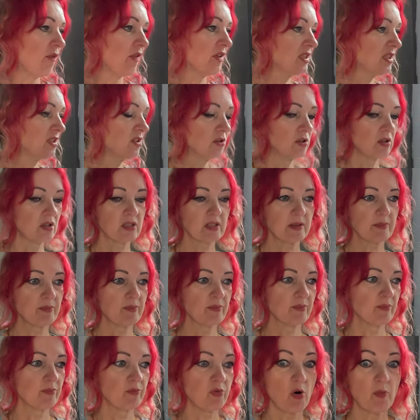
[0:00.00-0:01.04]
I didn't look at it
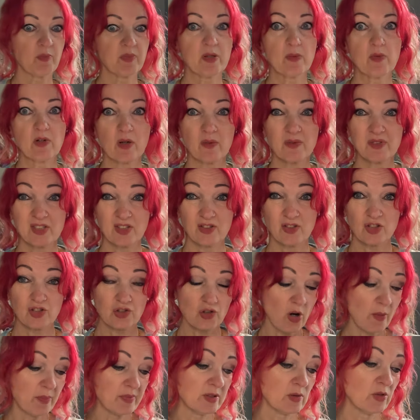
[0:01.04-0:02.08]
properly when I was in the
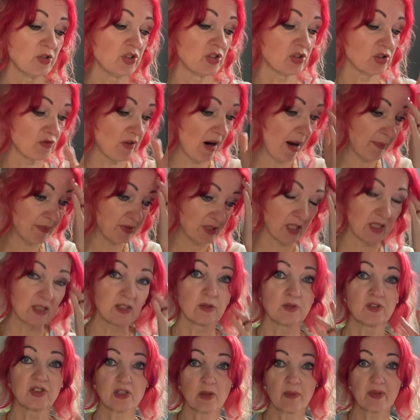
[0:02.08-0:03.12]
shop, so I just grabbed it because I
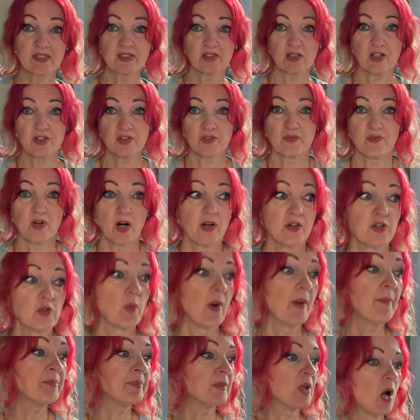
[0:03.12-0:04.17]
was so excited to find
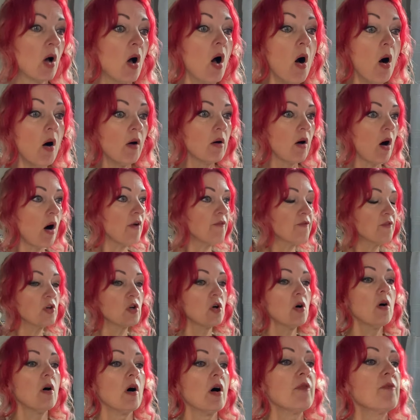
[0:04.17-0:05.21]
one. I
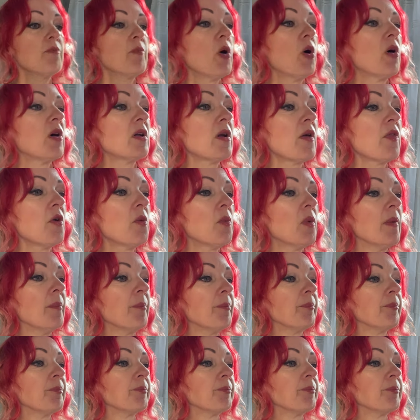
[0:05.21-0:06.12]
forgot I bought another one.